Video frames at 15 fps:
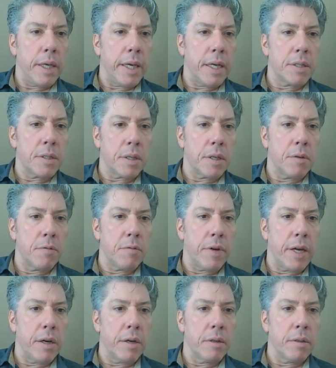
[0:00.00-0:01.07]
exit
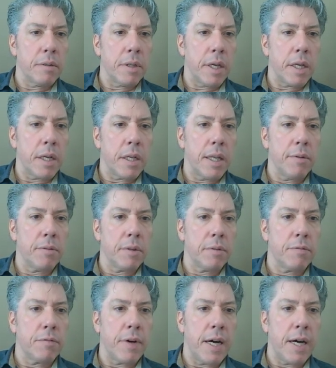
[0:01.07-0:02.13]
conveyor at a level
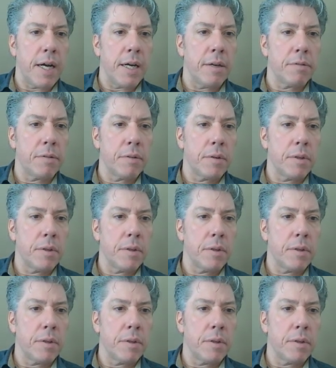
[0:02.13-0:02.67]
of 5.